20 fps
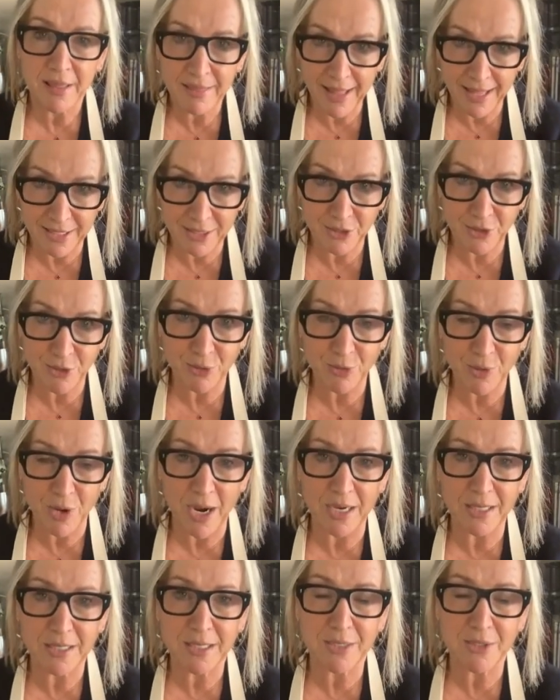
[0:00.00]
That's all
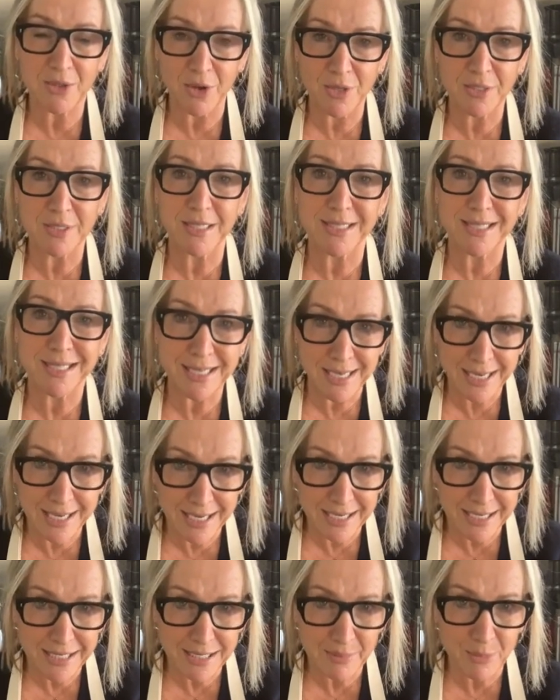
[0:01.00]
right, as long as it's
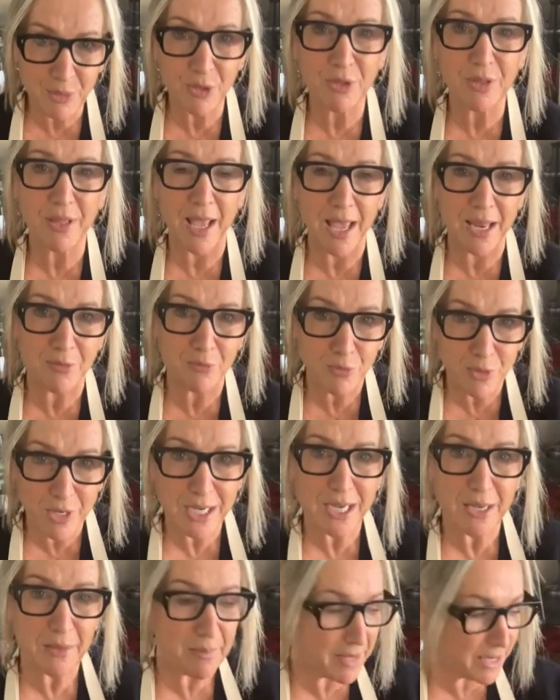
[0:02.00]
nearly smooth and
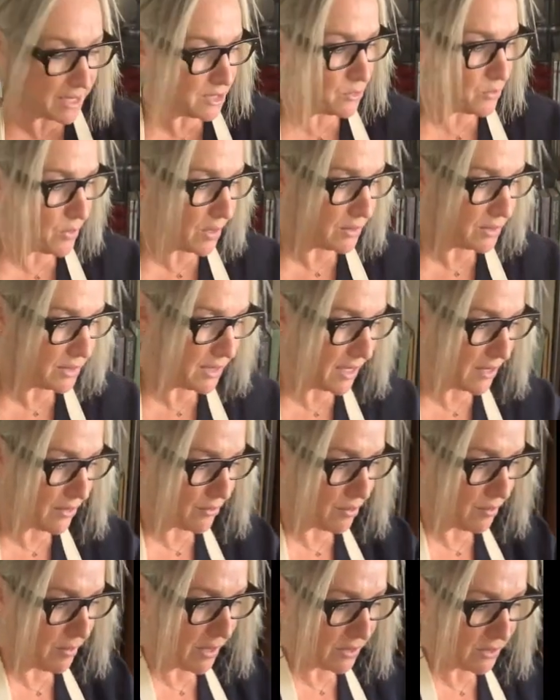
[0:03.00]
really mixed well together
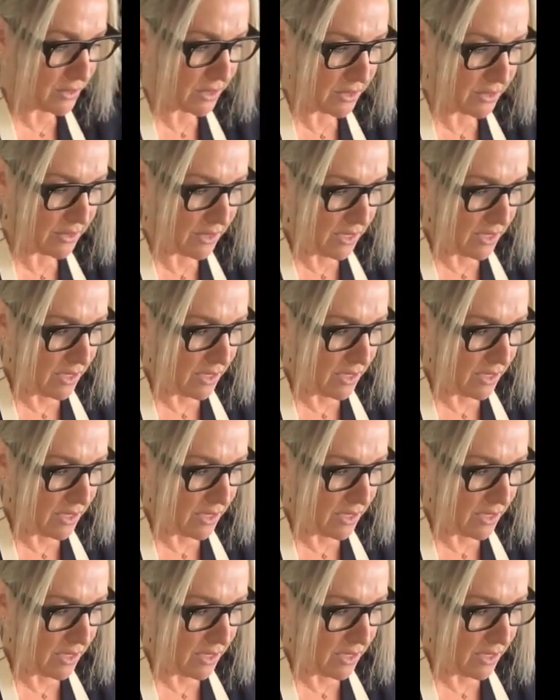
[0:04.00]
and melted.